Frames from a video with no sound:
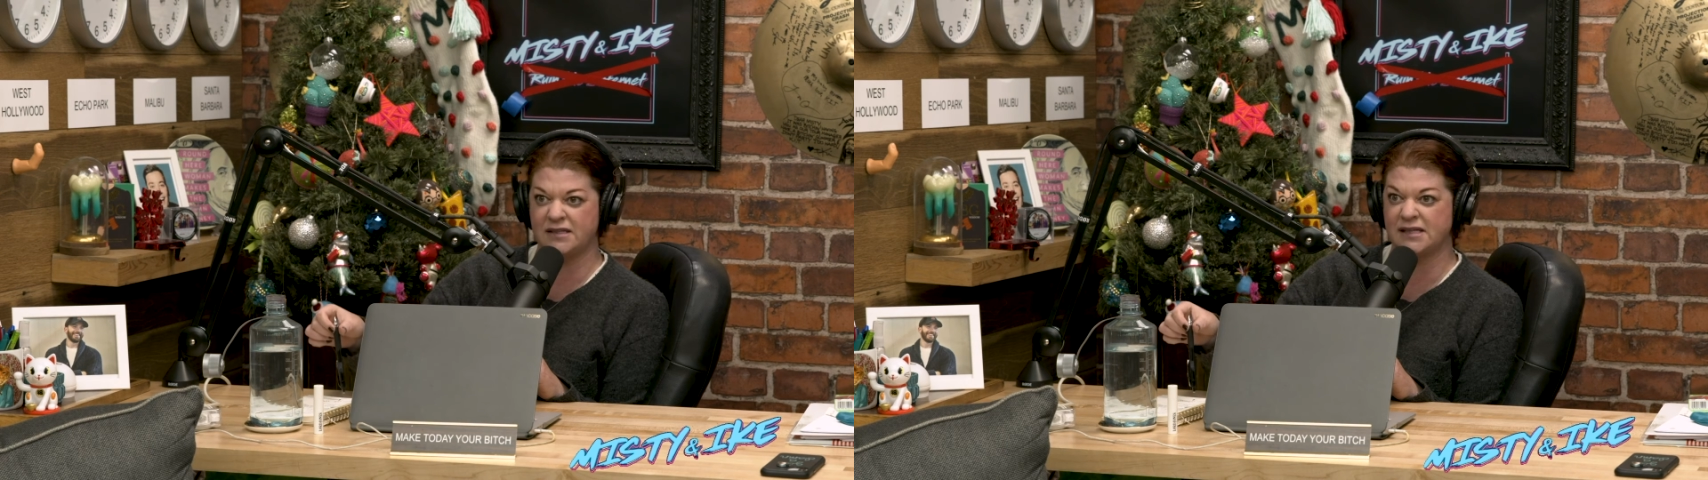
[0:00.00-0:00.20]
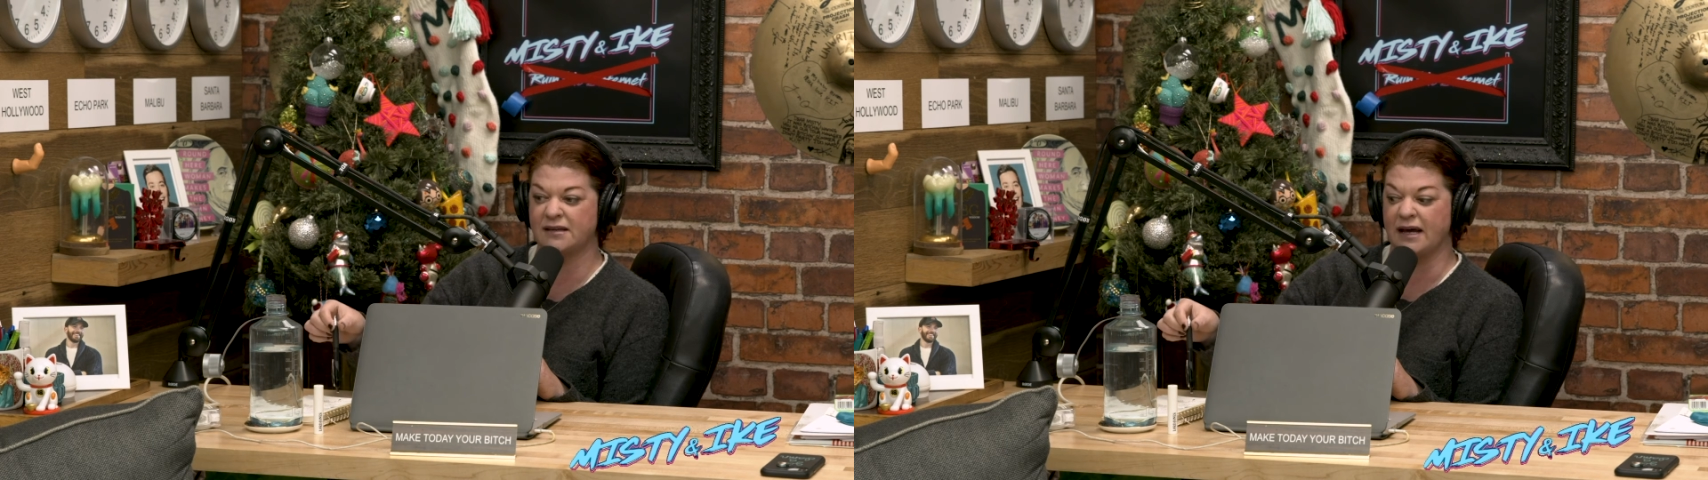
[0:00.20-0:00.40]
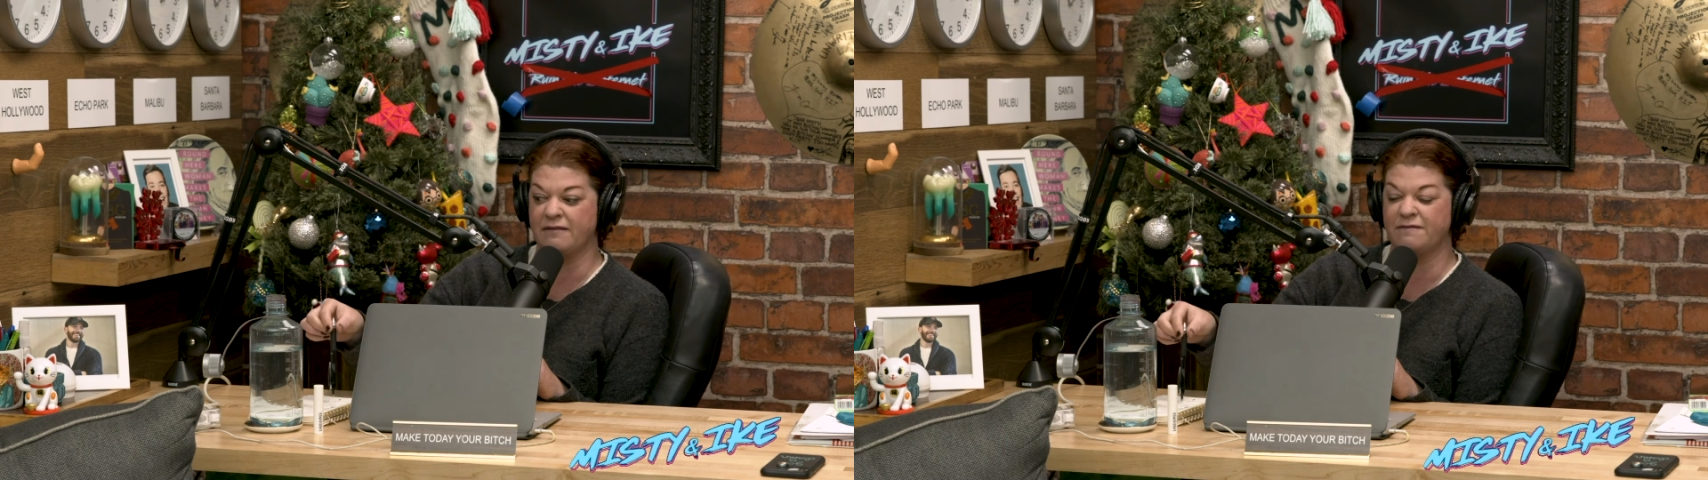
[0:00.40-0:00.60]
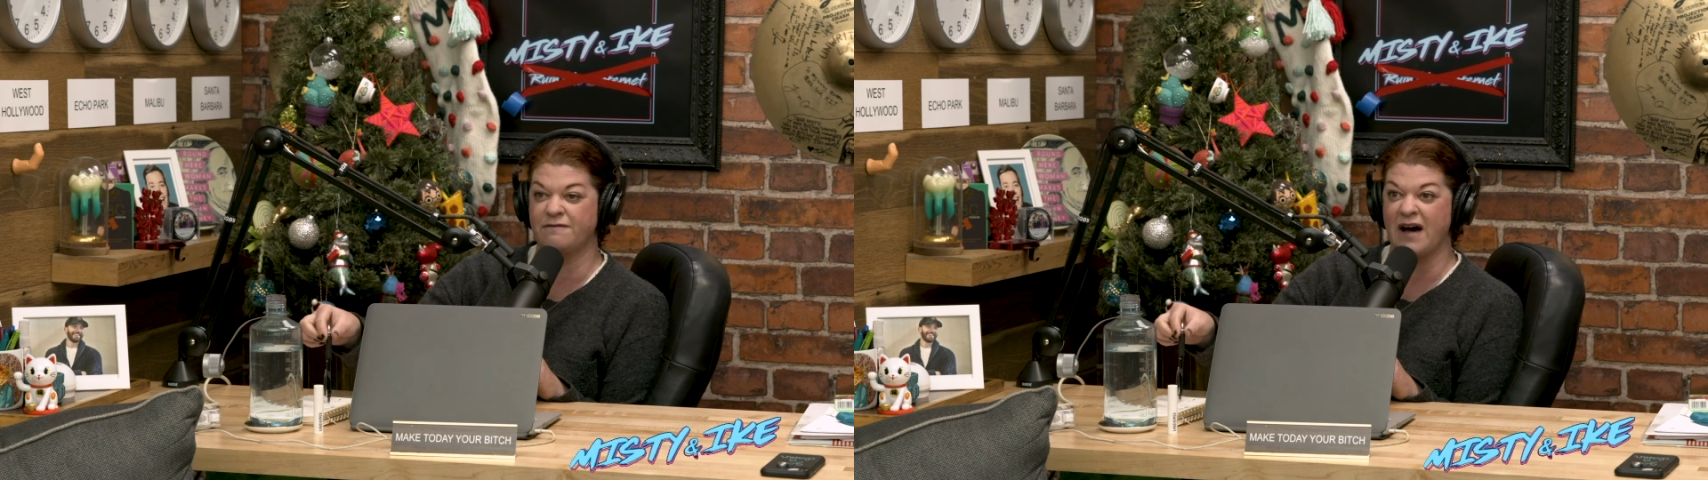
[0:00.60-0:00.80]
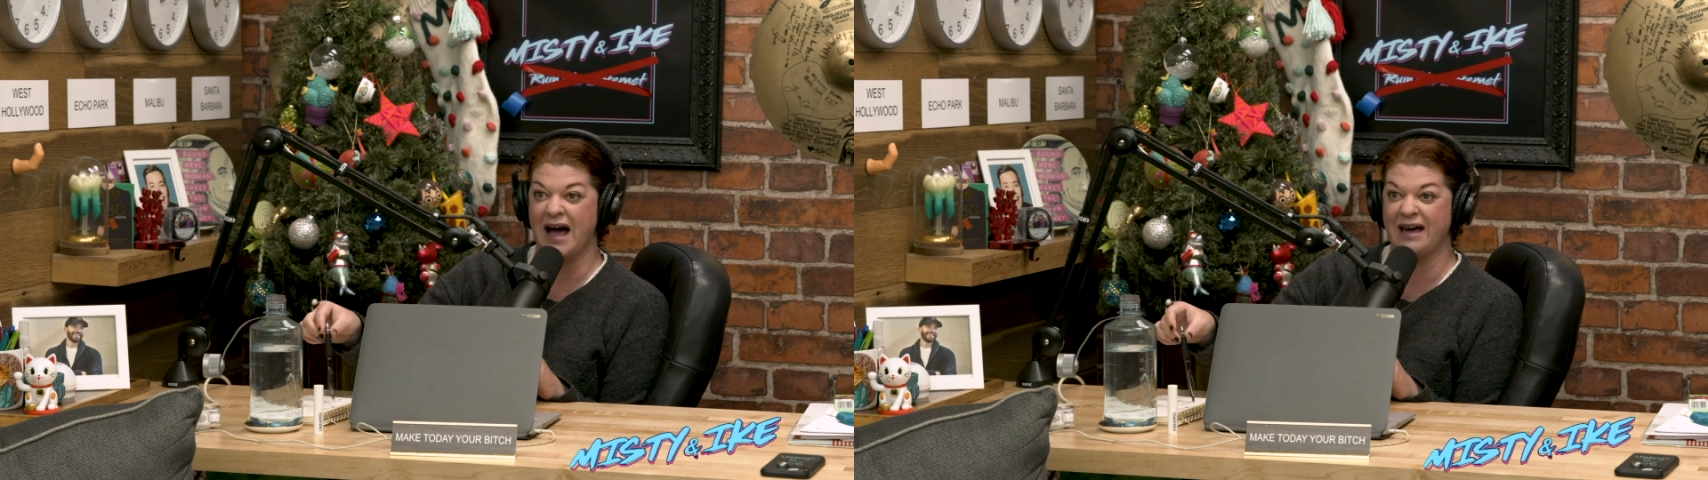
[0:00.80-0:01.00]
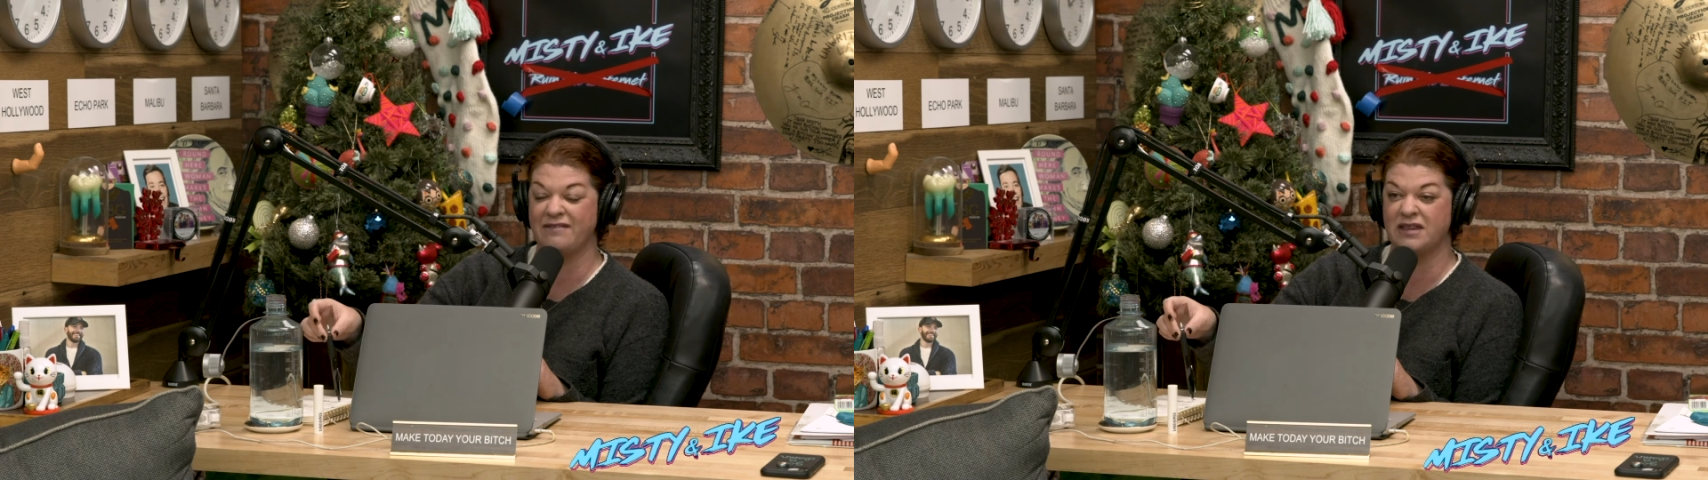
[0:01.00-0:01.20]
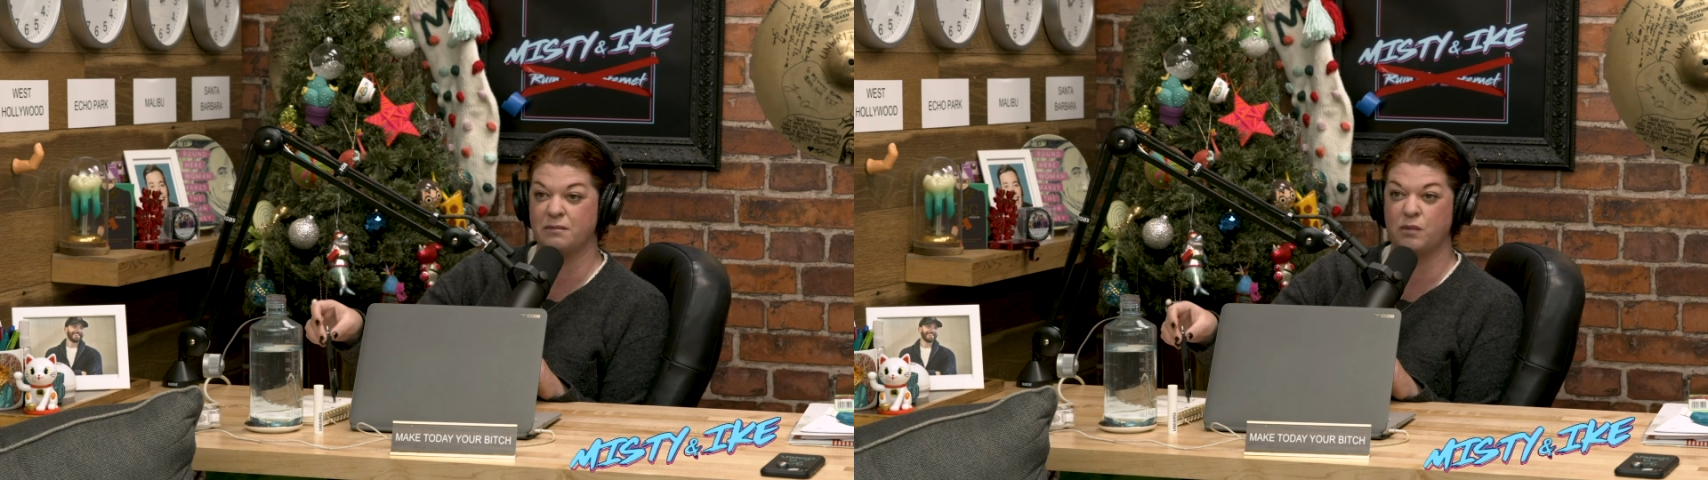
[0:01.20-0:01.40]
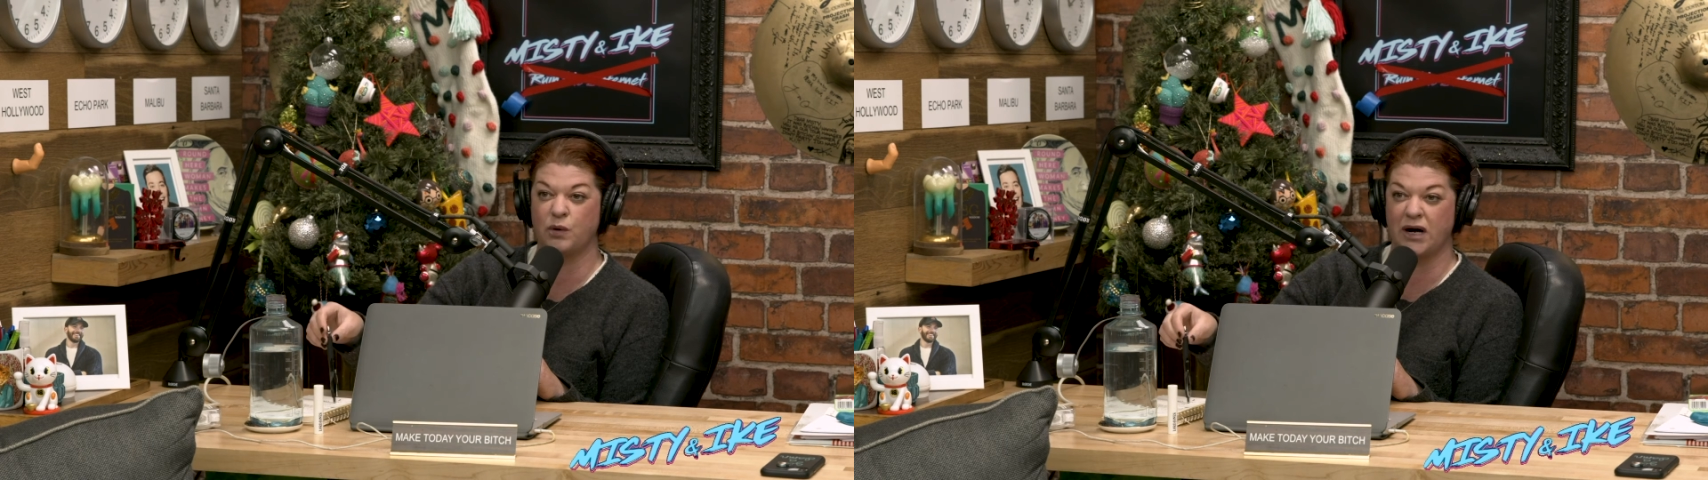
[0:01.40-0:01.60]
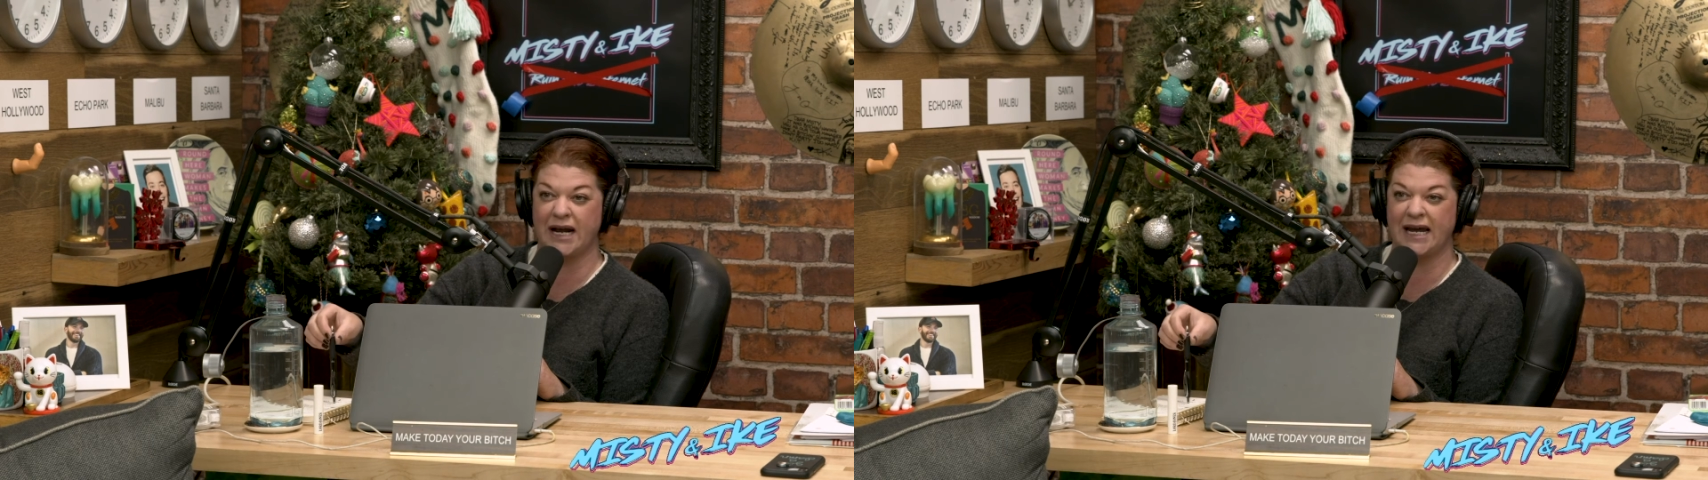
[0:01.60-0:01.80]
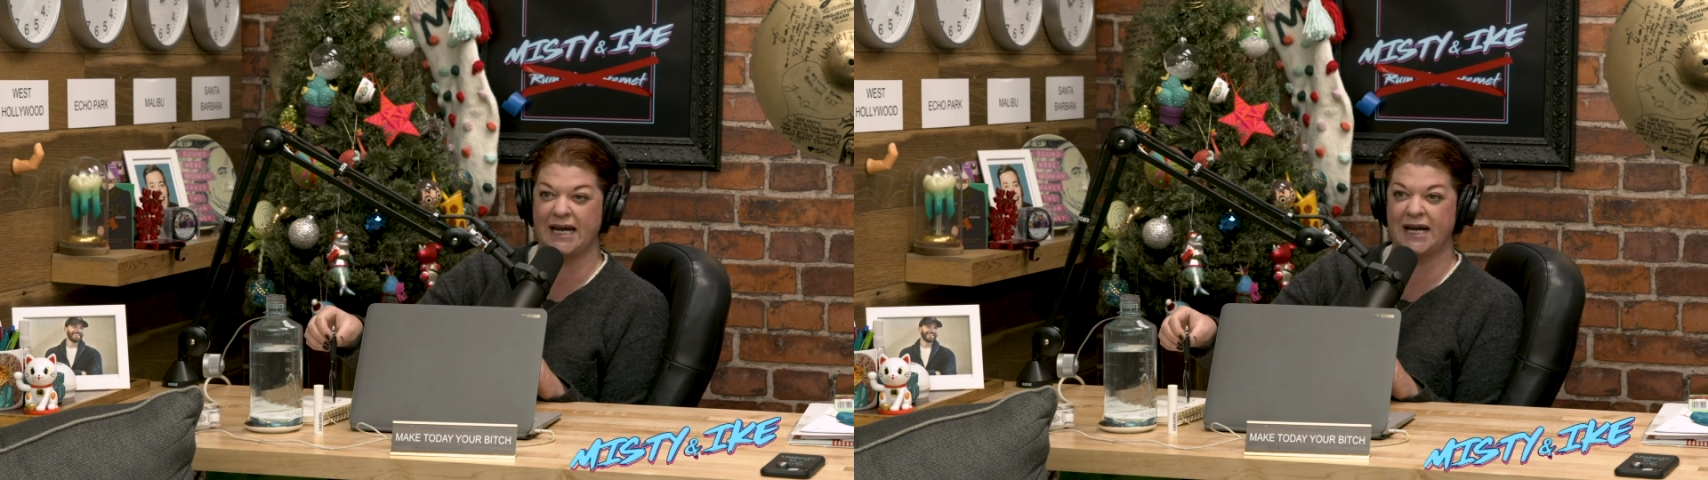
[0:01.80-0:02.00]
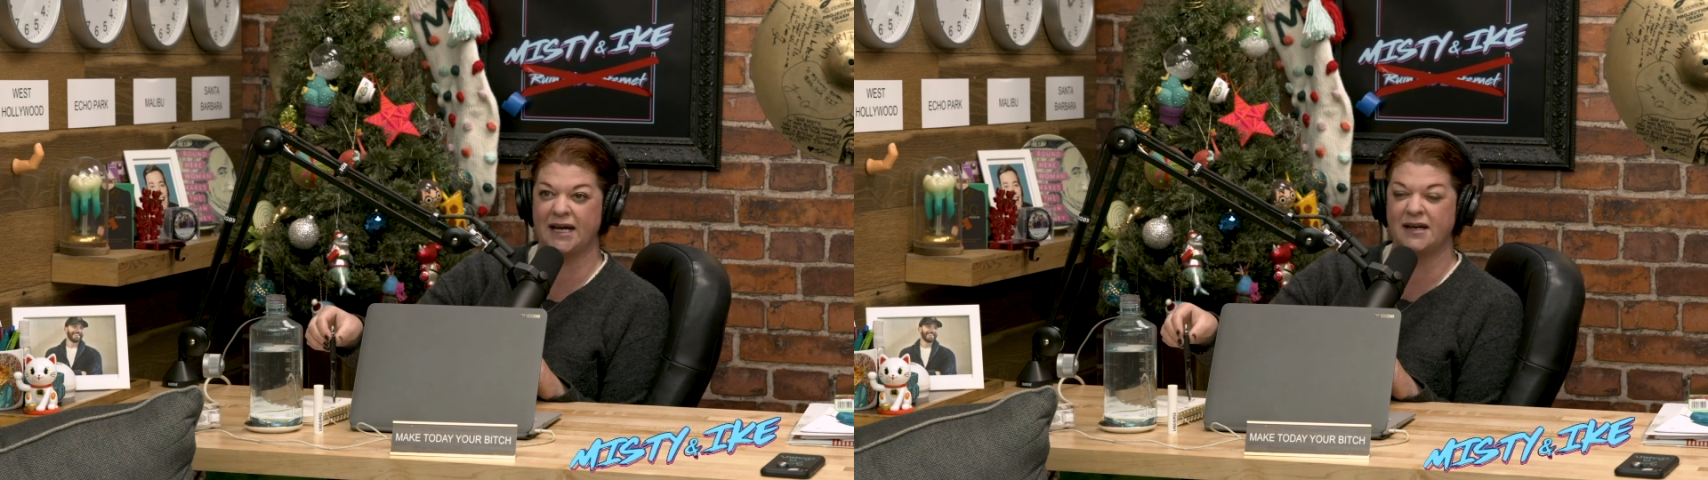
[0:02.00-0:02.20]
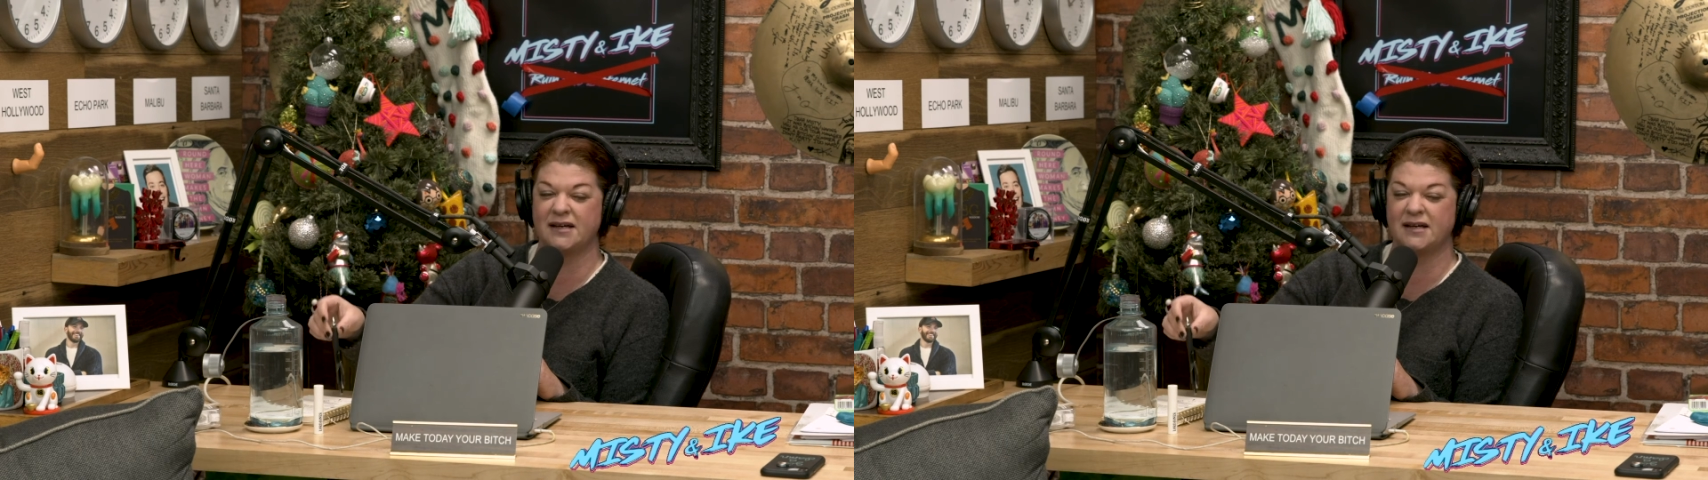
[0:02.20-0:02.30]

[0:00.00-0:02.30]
is at like 5 a.m.